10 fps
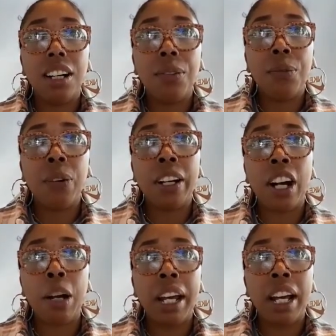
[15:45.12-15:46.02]
where
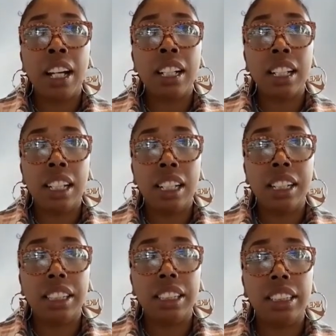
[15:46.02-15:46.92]
I'm at
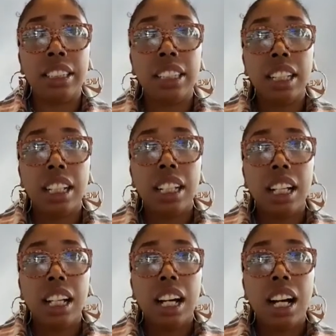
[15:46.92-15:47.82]
is
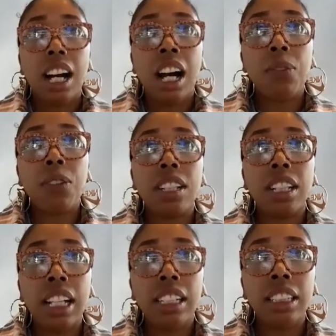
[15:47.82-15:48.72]
I would like